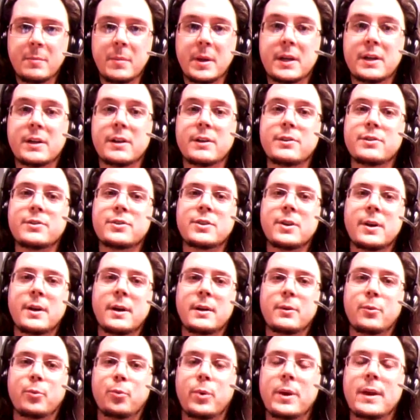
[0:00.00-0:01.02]
because
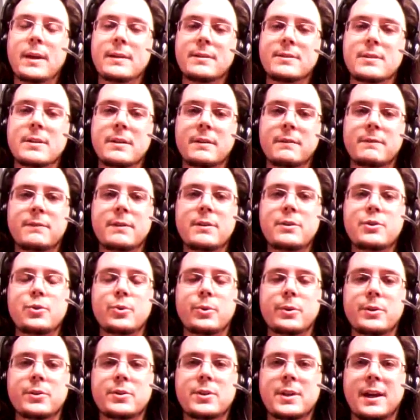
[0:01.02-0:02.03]
we as
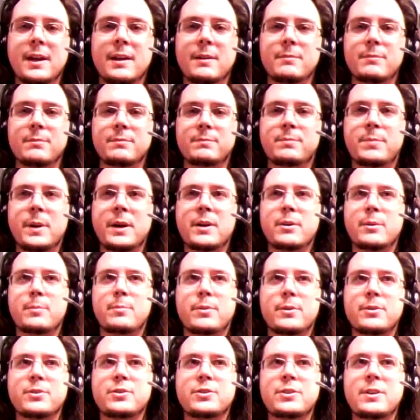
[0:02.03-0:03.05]
individuals can better
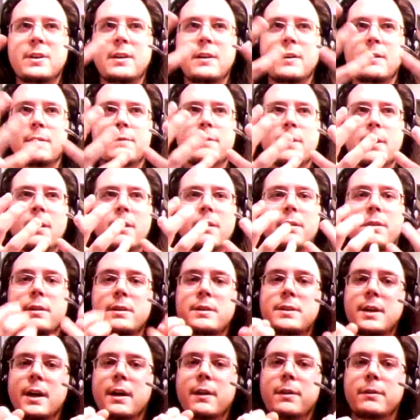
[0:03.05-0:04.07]
perceive
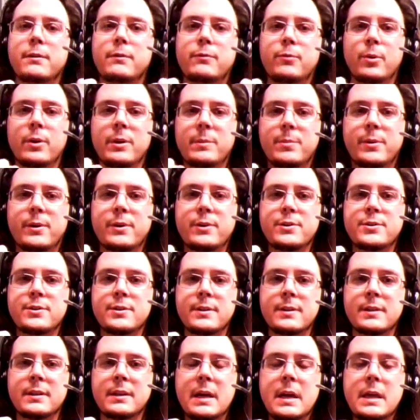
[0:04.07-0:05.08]
the death of one
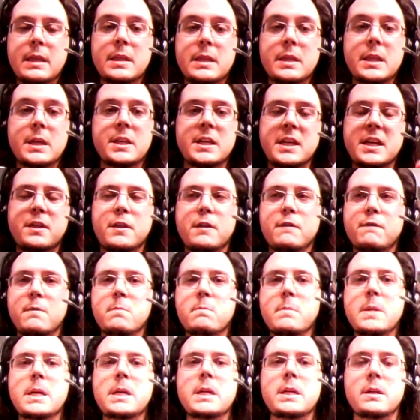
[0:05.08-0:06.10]
person than the death of a
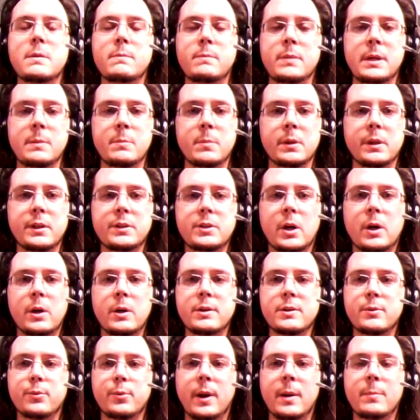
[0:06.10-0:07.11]
million people. It's
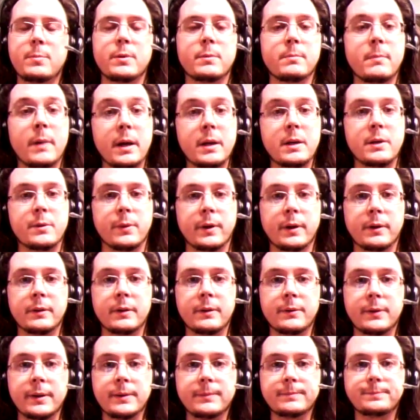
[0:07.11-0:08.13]
hard to wrap your mind around
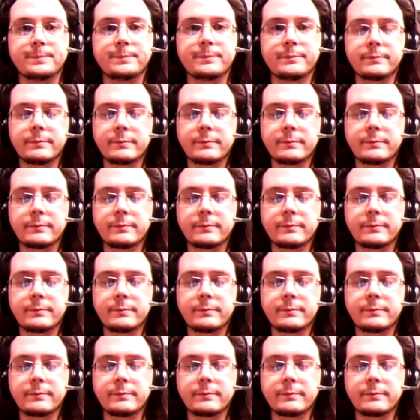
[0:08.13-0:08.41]
that, right?